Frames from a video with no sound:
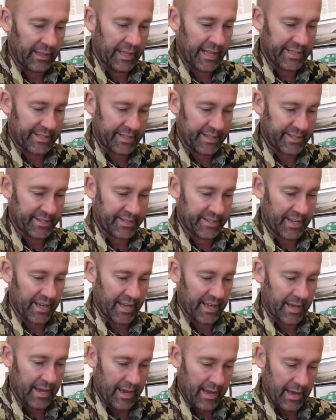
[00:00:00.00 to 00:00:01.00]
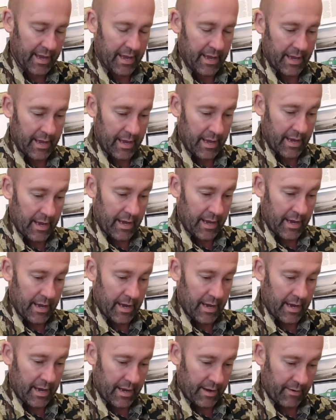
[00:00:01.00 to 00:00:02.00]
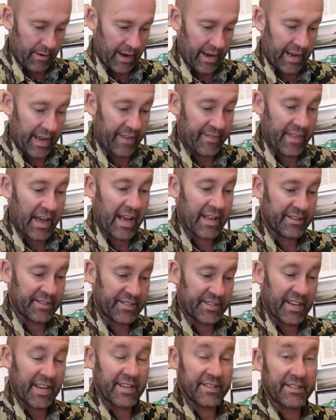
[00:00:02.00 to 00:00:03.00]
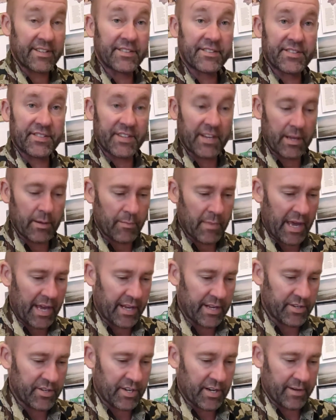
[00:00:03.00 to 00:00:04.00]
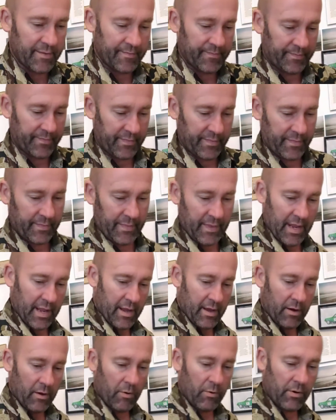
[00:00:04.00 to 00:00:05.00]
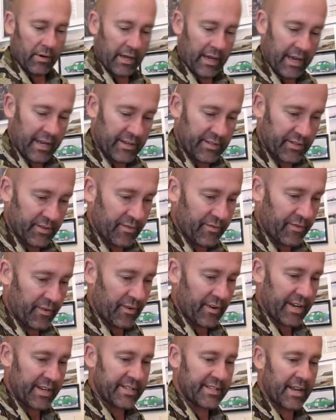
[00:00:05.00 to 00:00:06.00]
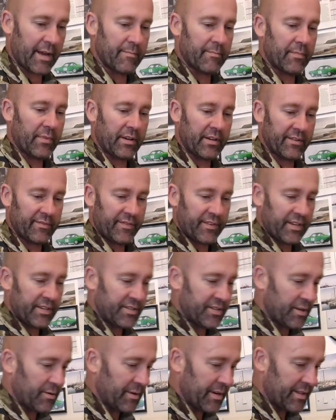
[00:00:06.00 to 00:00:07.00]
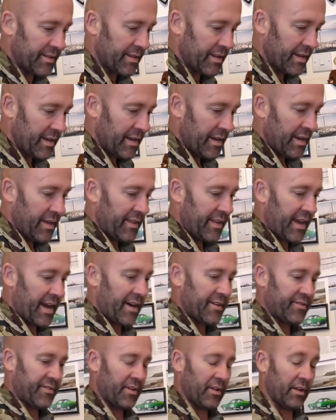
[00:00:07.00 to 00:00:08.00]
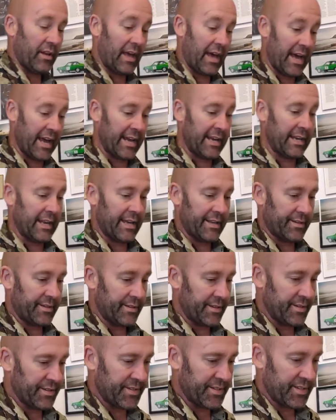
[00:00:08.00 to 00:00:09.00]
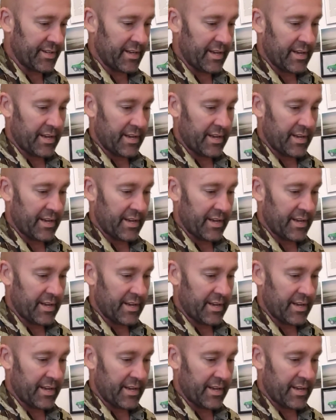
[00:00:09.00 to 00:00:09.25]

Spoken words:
letter C, right, and that says it's C major. Okay, so for example, if you're doing the Atholl Highlanders,